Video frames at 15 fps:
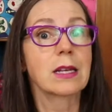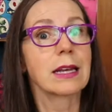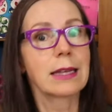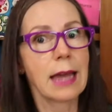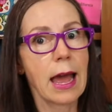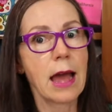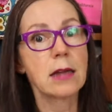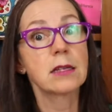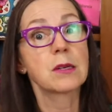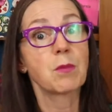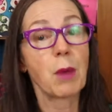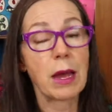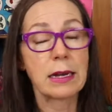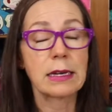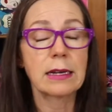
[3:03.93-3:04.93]
again,
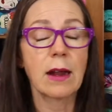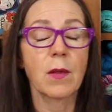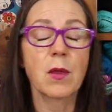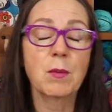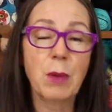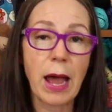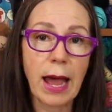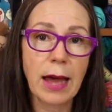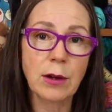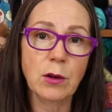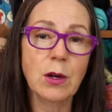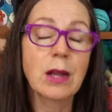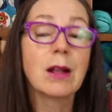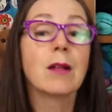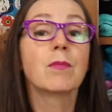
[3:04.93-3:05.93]
depending on the
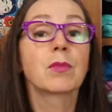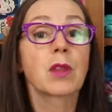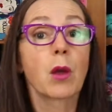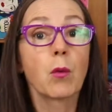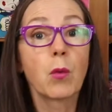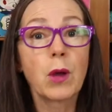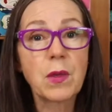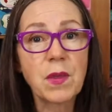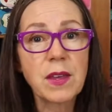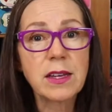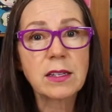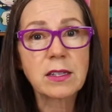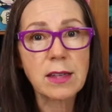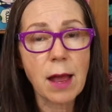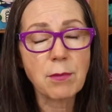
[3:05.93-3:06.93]
pattern, with the
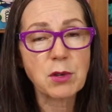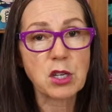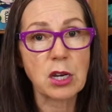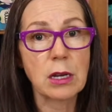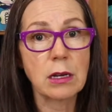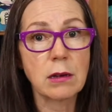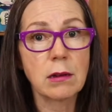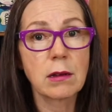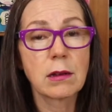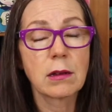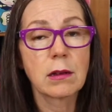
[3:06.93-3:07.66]
exception,